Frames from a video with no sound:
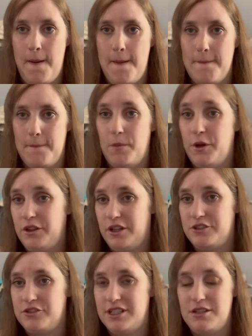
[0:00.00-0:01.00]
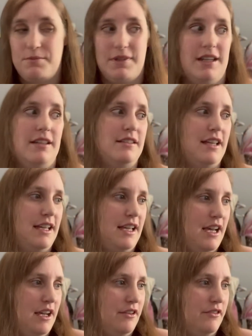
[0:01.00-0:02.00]
More laundry because I
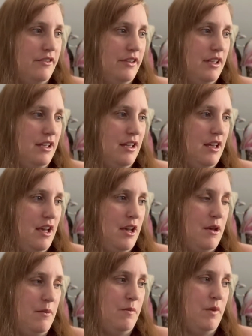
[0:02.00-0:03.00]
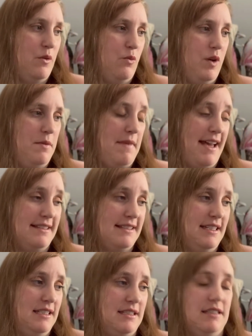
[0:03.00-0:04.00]
have one
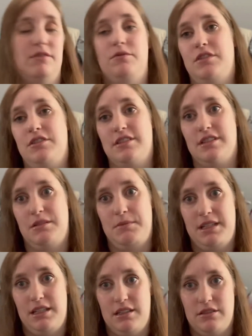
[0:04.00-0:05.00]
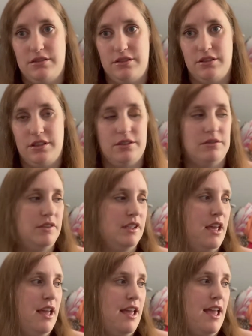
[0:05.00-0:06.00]
basket, which is going to be 2 loads,
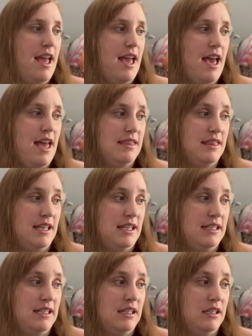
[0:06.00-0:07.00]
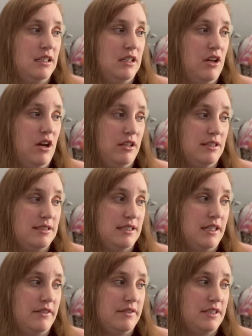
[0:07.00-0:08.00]
and then all that's
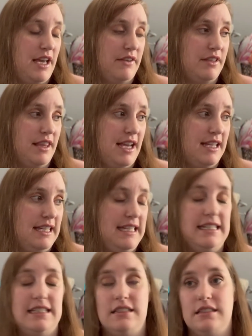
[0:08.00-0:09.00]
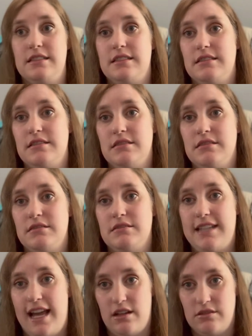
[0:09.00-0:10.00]
left after that is
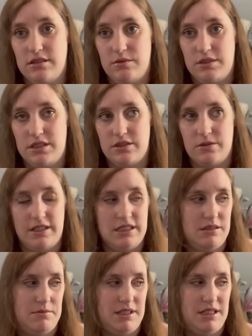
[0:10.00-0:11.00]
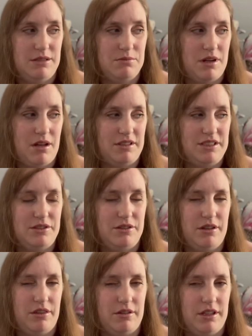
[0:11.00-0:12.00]
towels, which is going to be probably 2
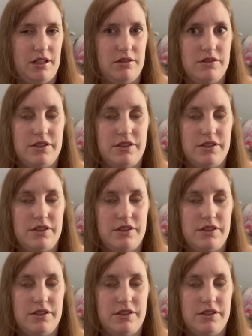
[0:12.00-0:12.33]
to 3 loads.